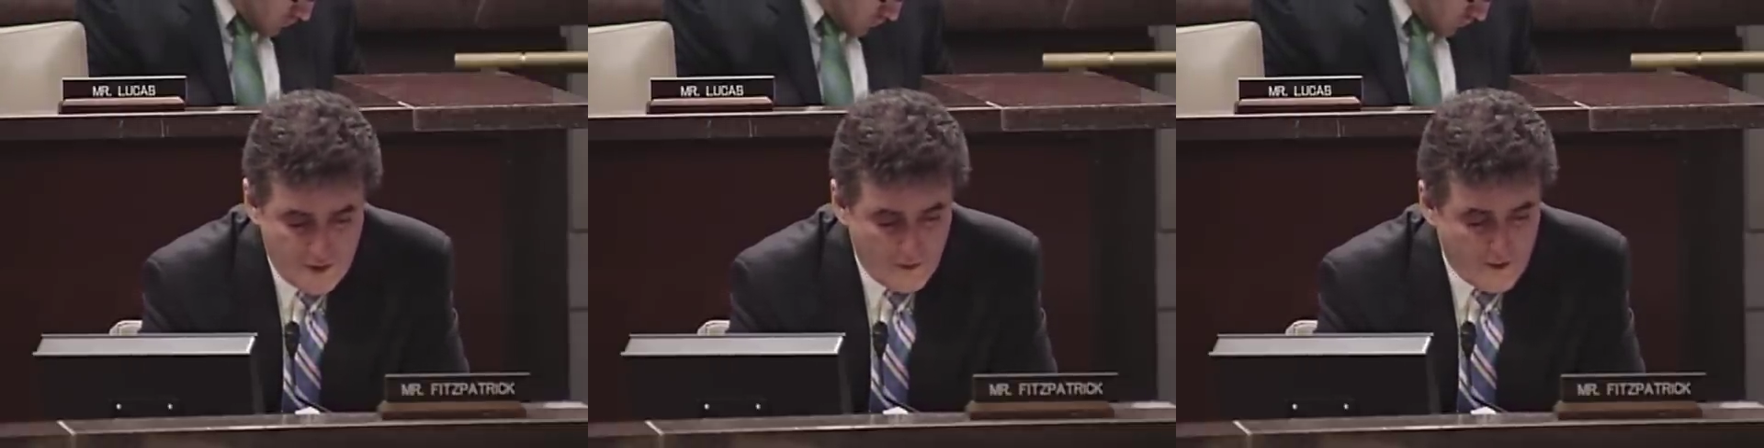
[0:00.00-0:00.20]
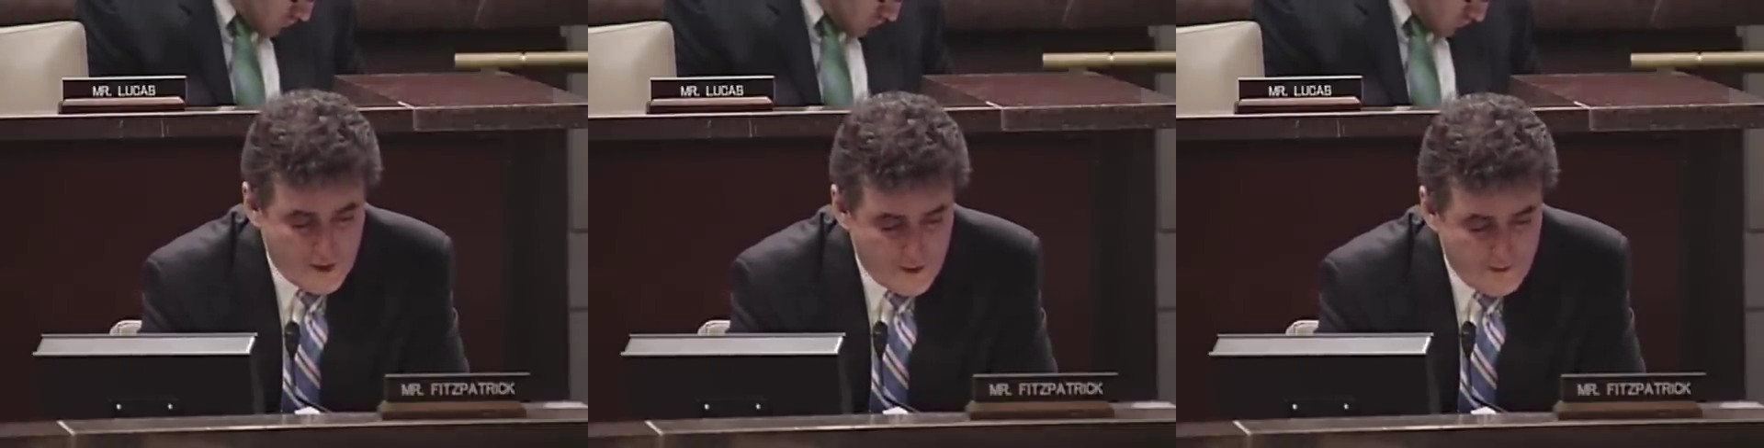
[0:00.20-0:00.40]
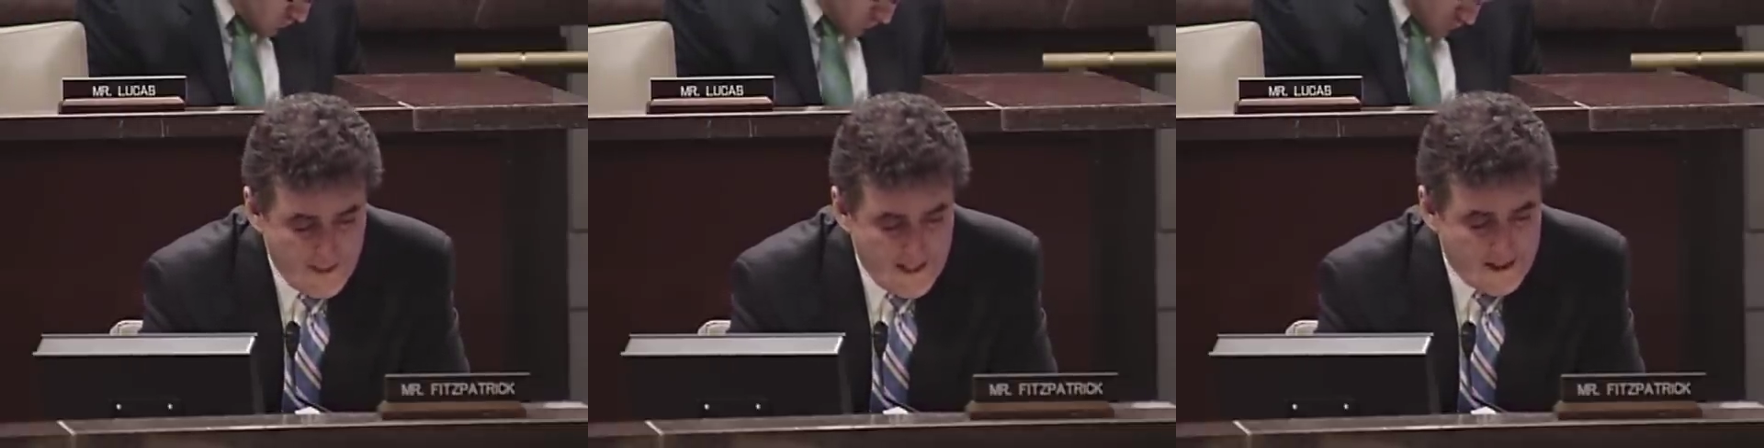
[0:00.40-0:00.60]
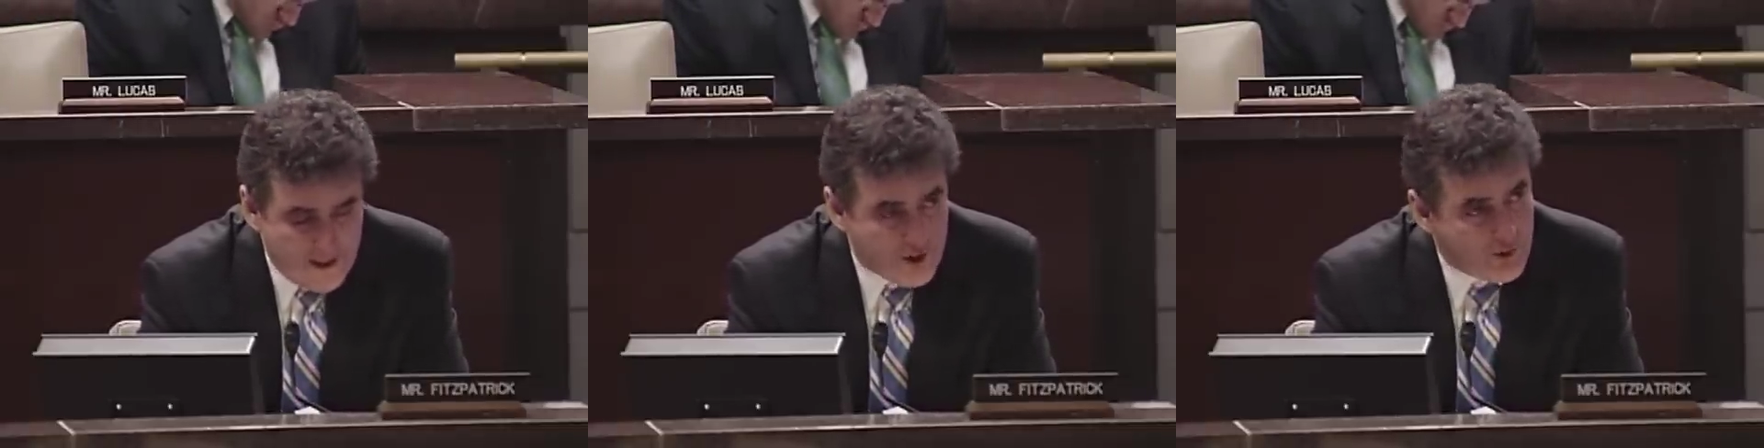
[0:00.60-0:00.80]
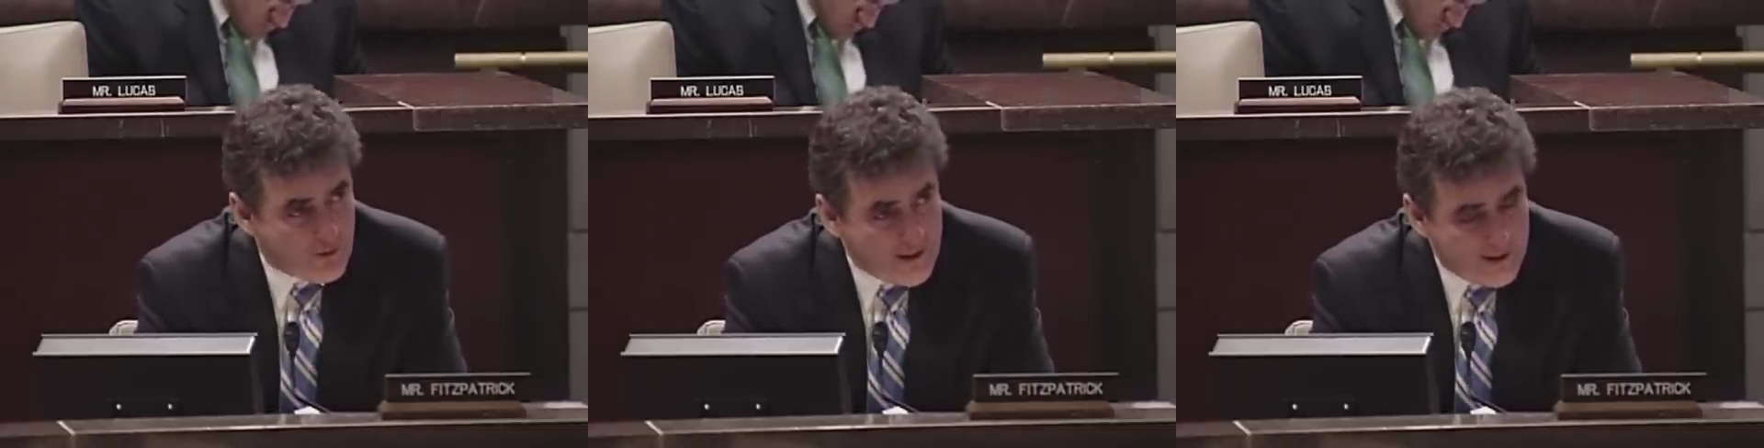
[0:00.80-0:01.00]
to expand
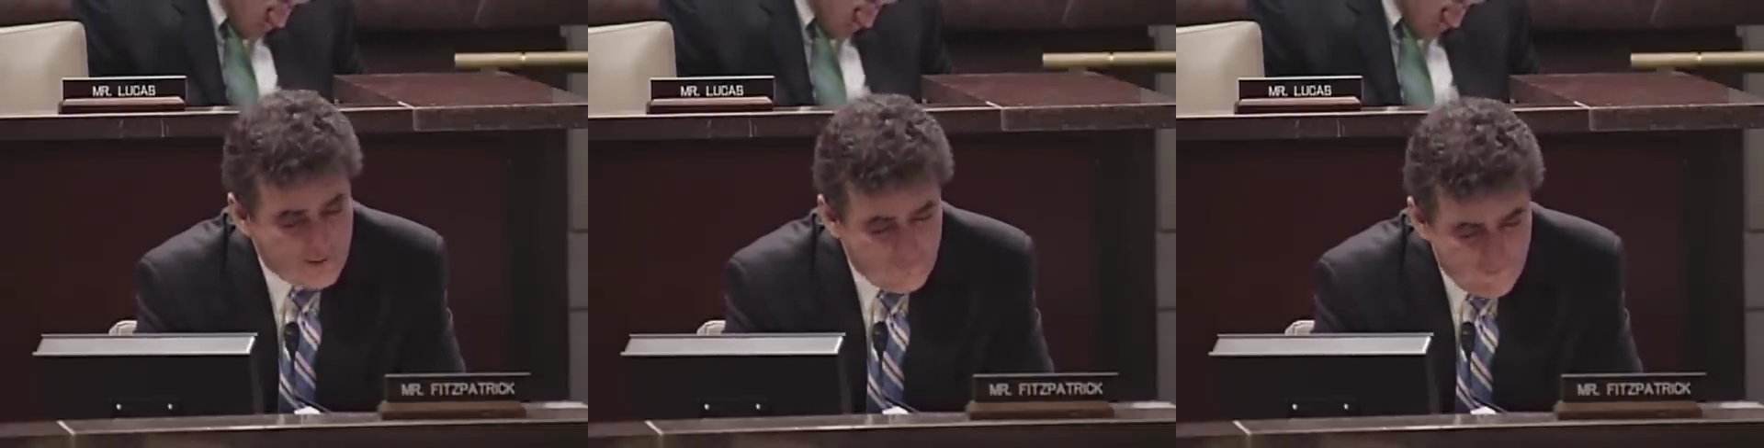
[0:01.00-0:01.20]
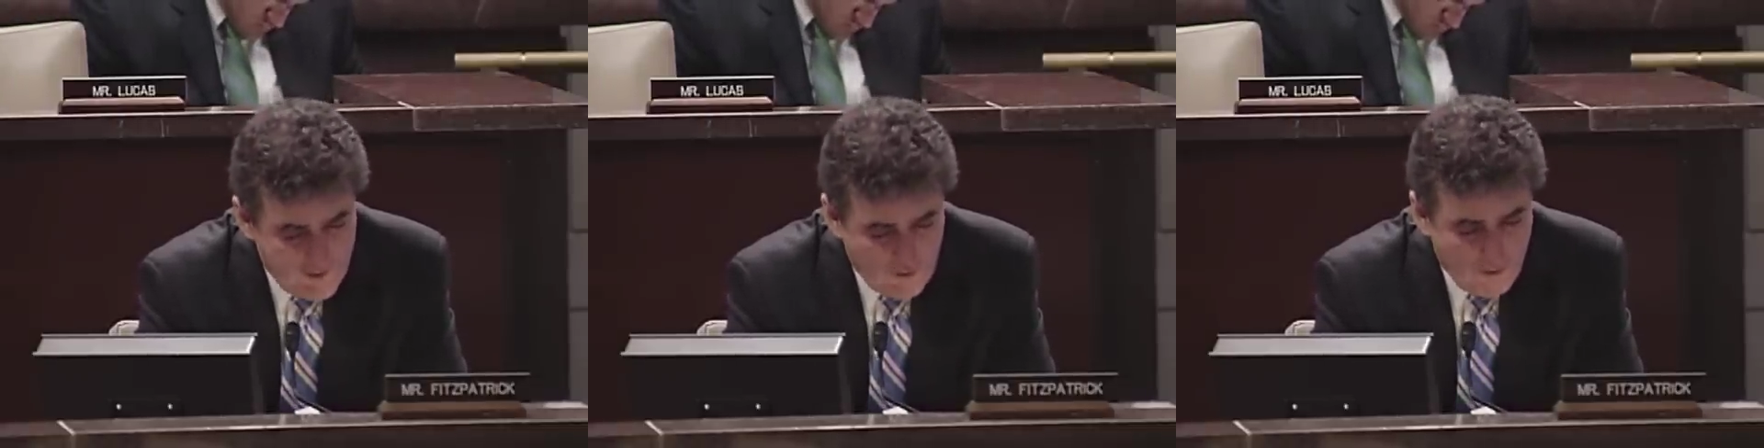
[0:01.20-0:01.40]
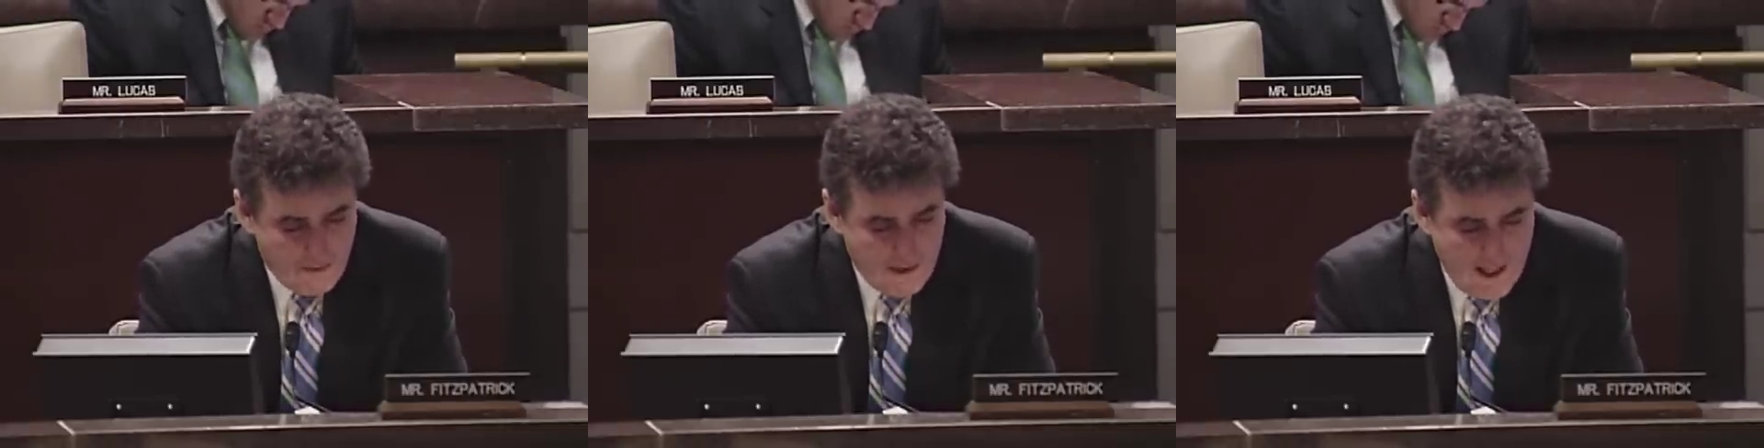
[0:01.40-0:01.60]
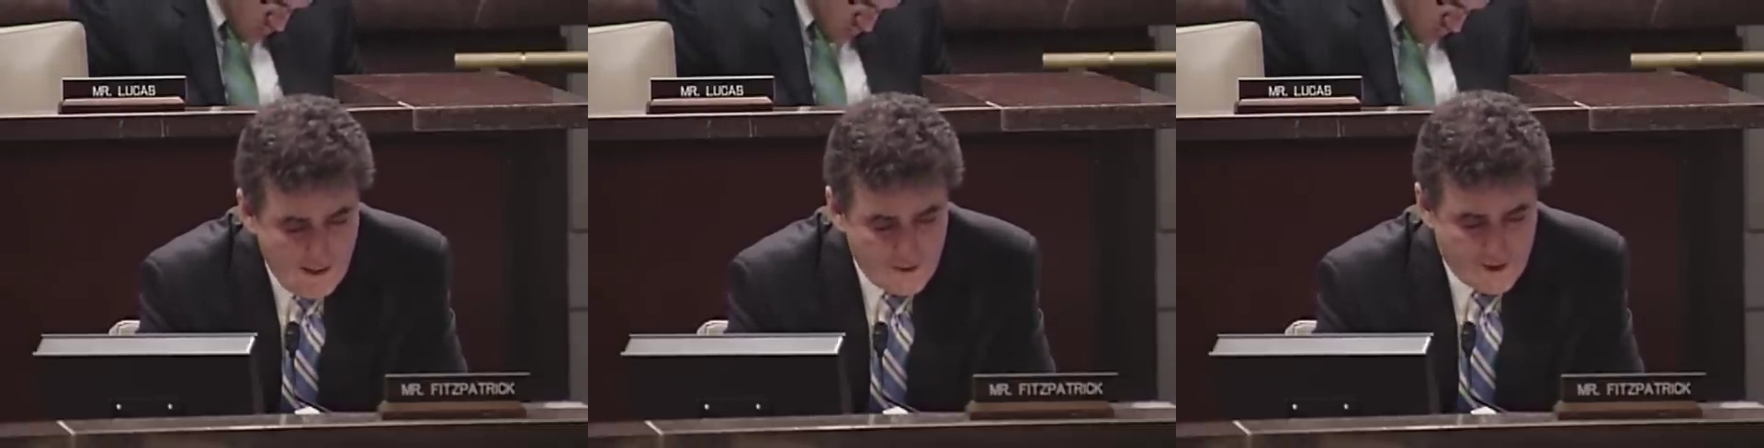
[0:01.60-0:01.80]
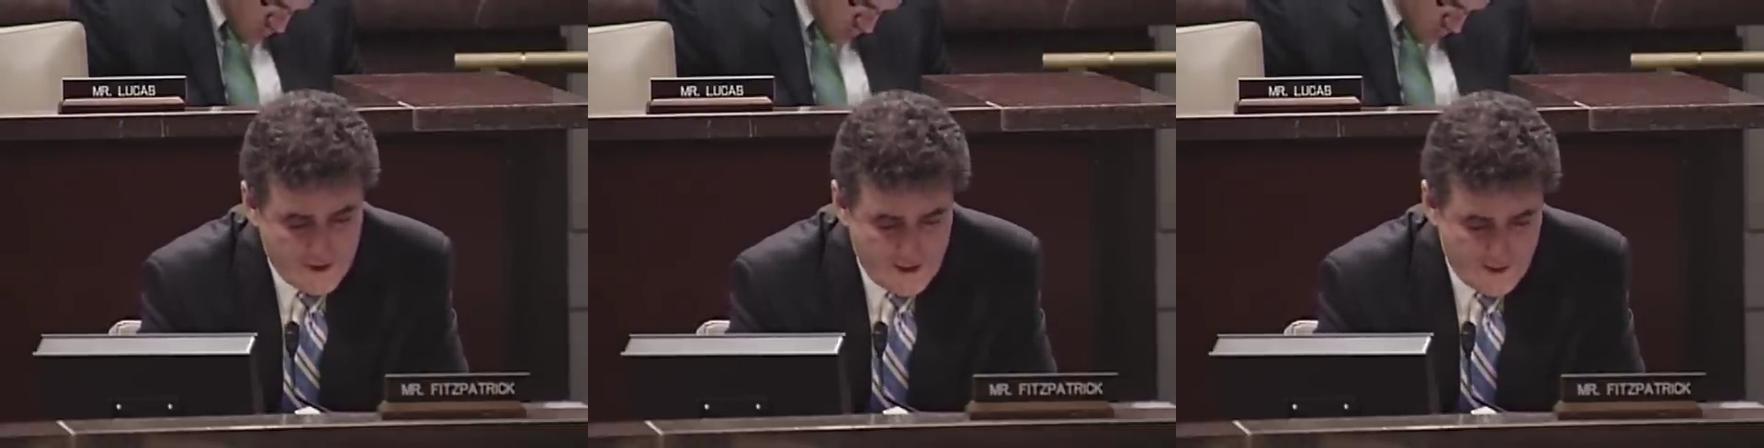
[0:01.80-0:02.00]
and strengthen federal
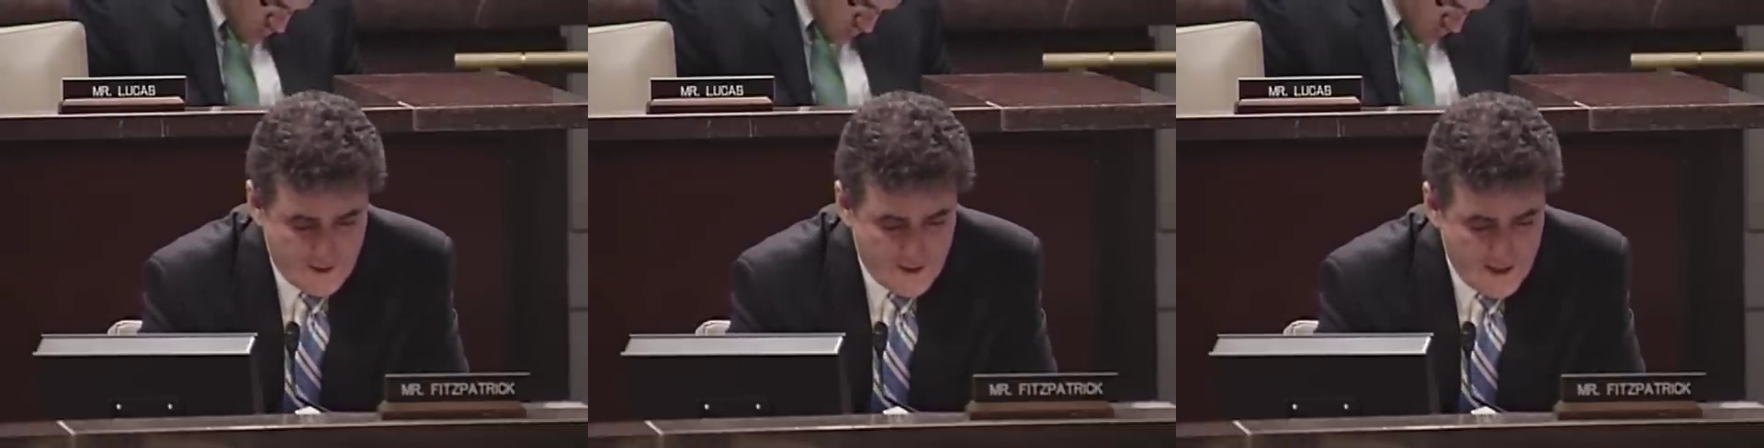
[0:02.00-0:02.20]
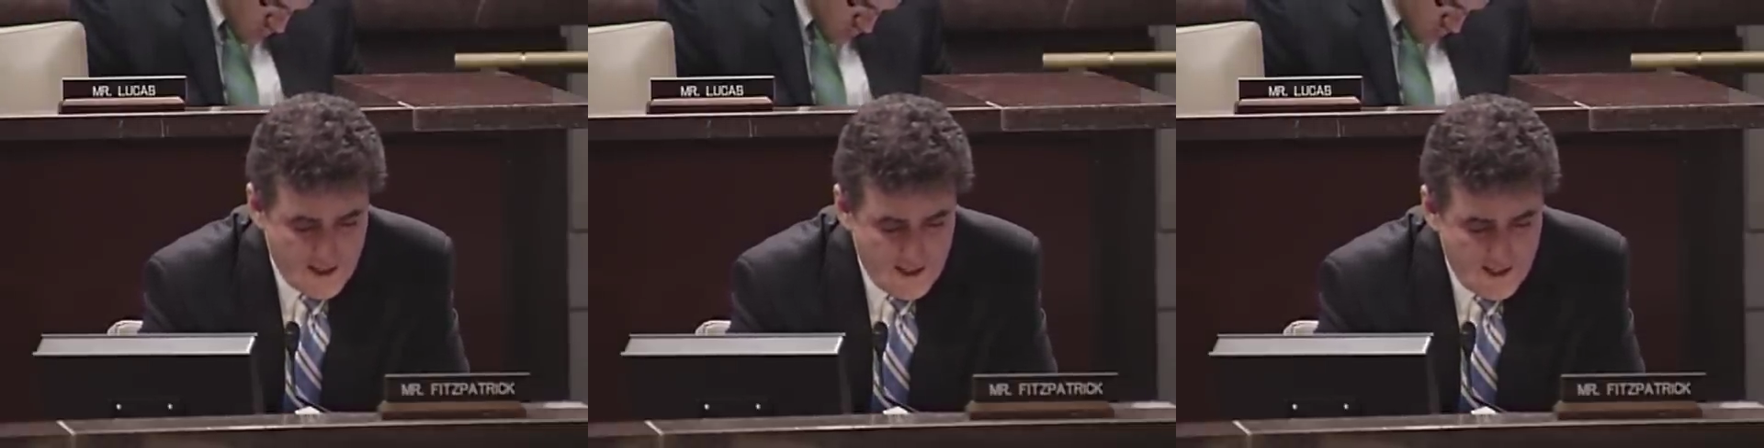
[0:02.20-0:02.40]
policies,